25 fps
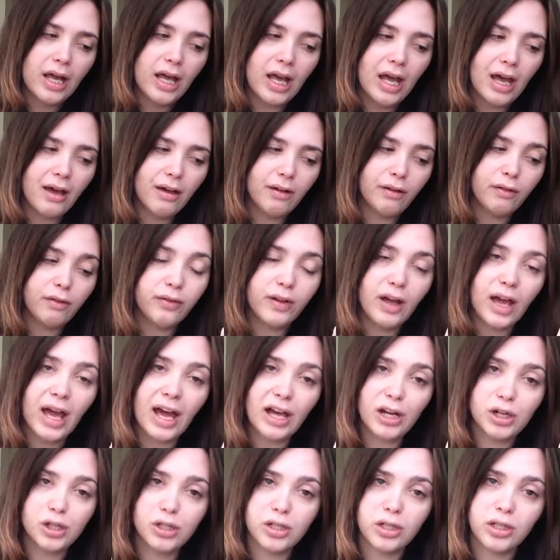have
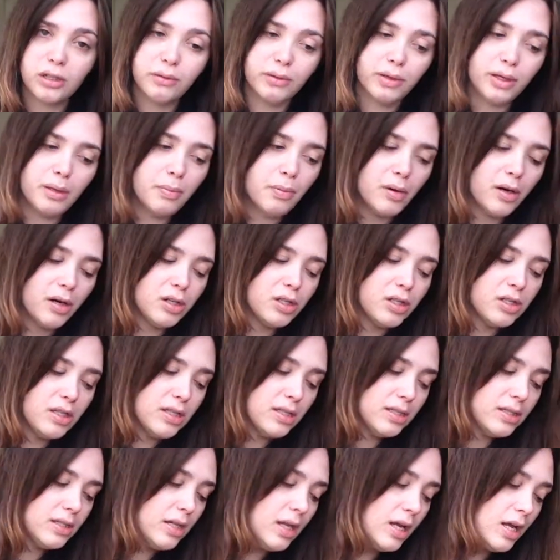actually
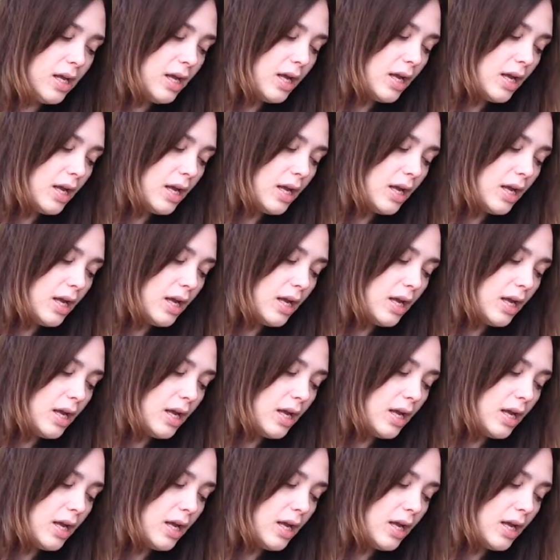repurchased,